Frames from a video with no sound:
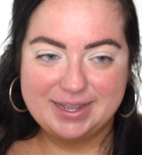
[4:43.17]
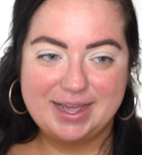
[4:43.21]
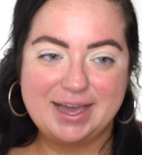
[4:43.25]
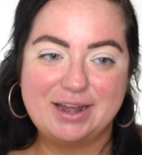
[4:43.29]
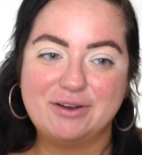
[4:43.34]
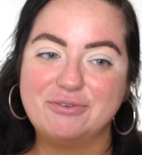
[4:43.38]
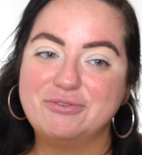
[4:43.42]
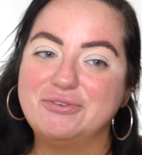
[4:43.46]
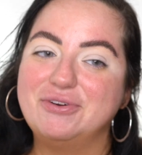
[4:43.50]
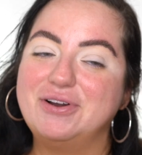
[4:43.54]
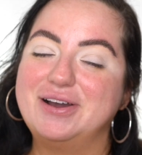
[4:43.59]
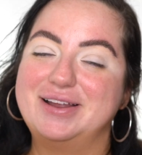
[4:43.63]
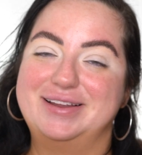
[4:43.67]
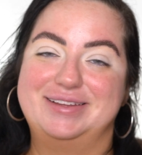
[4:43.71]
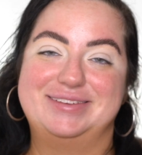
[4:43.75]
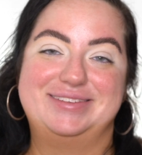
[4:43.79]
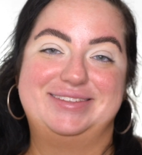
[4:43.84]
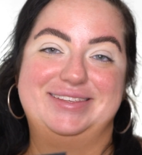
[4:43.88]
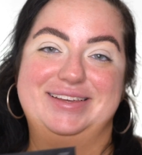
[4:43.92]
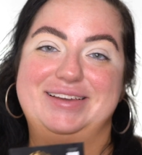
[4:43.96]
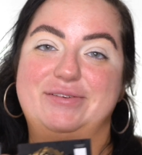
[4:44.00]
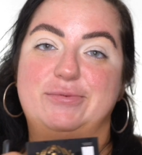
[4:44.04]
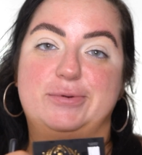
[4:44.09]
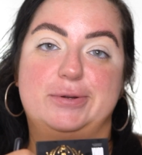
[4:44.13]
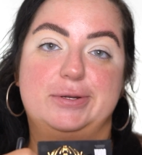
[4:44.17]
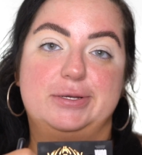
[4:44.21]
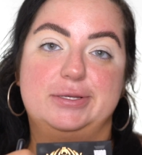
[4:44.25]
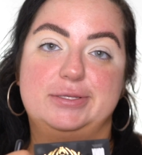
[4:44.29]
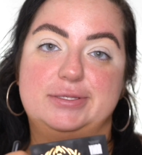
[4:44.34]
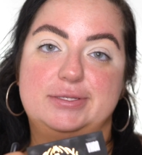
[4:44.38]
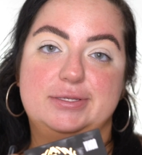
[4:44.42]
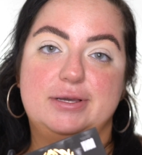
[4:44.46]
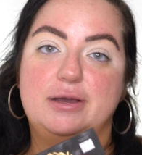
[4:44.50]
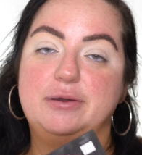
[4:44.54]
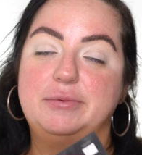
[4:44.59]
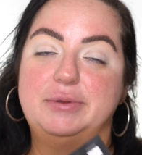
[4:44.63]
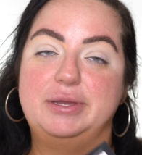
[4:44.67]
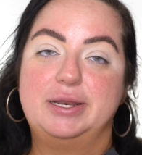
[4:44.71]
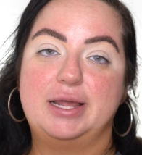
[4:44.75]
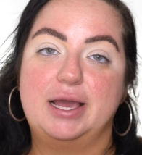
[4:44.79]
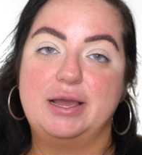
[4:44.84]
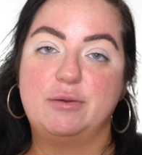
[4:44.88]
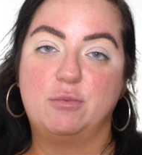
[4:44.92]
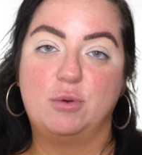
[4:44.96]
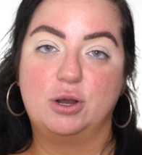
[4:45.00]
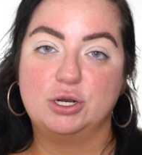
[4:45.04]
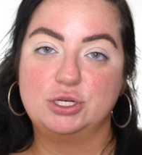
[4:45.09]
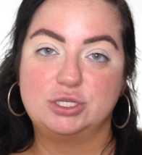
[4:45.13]
I don't know how to say words. I mean,
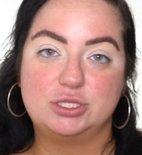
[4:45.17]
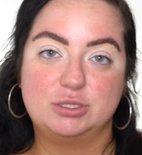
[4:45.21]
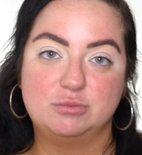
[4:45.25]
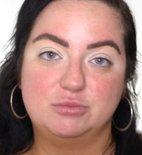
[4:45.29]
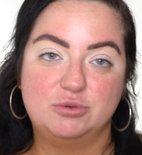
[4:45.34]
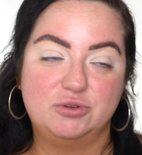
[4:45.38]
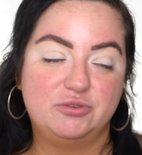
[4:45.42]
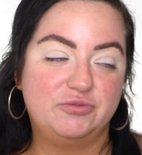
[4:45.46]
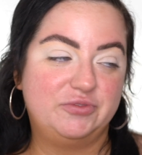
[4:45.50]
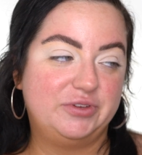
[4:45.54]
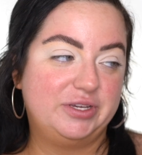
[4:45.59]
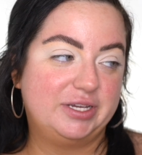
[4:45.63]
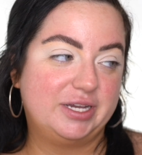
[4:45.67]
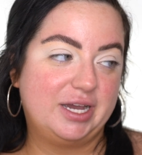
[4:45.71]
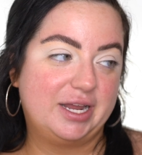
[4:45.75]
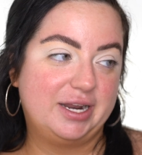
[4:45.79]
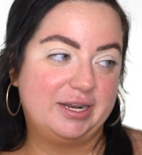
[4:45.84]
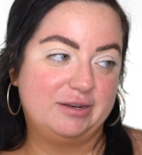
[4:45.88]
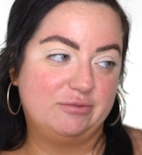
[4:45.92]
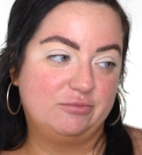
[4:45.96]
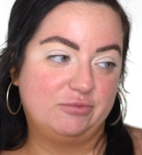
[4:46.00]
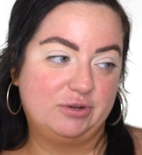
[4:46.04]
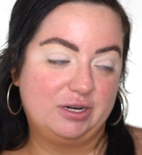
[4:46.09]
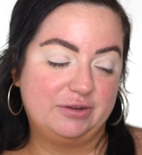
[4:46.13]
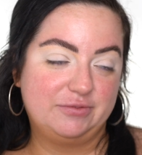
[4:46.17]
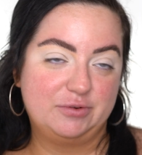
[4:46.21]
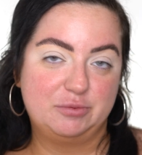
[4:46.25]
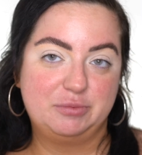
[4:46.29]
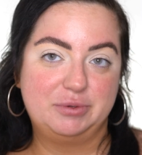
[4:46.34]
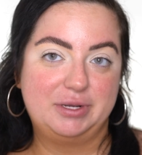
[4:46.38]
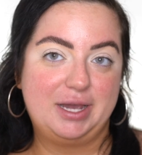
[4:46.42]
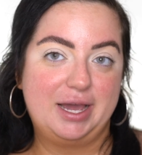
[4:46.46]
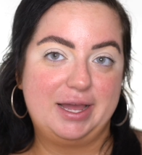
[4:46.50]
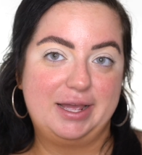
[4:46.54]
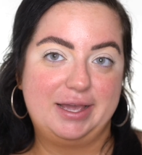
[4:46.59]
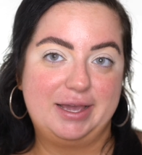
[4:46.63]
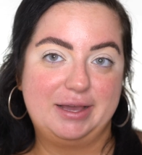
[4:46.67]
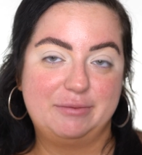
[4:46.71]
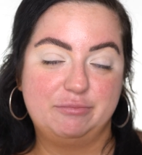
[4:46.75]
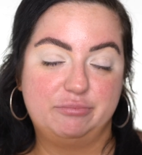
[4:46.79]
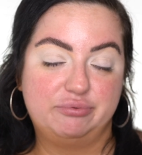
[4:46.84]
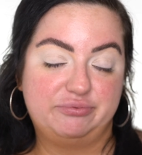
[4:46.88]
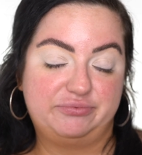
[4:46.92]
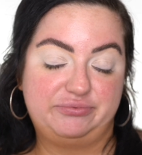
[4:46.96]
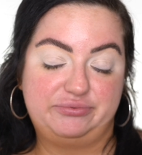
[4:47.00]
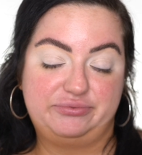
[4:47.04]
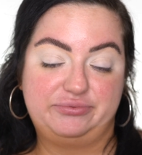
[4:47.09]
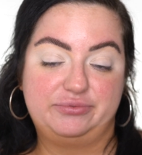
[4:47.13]
I watched the movie and whatever, but
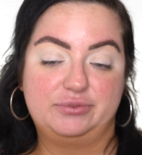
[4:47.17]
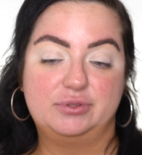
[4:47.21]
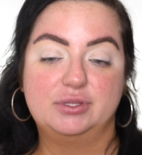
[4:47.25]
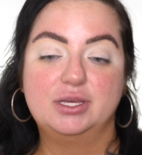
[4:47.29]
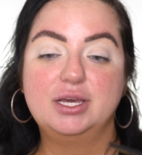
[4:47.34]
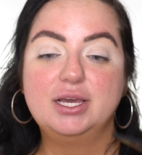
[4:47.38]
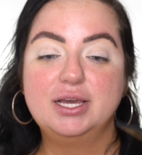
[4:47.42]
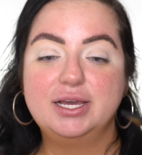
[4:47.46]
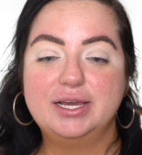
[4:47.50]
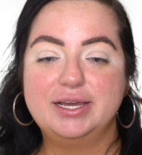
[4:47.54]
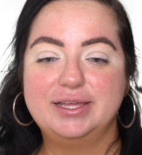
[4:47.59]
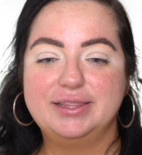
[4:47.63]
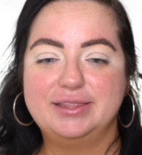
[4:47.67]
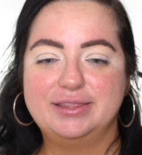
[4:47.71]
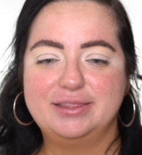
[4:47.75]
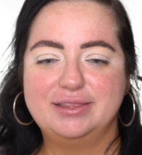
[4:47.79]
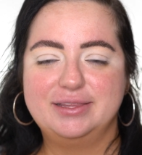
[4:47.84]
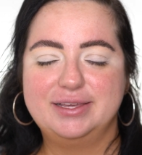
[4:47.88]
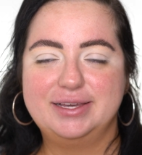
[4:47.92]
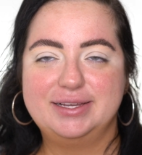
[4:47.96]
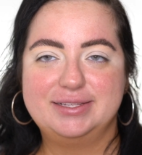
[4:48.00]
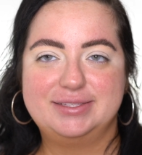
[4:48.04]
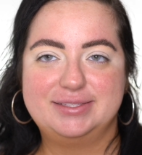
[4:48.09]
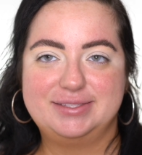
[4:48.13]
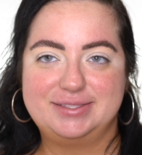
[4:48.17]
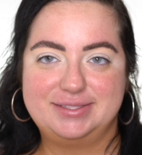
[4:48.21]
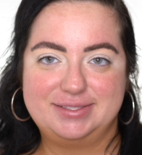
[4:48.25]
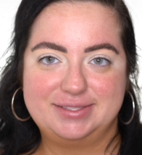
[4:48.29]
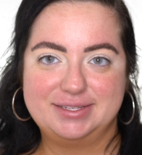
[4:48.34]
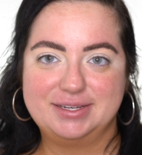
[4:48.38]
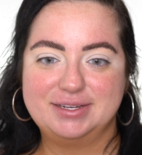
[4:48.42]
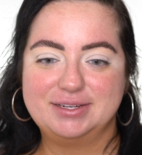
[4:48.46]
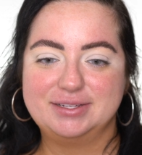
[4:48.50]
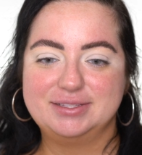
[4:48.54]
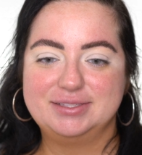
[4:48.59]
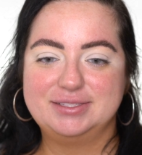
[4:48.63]
it's a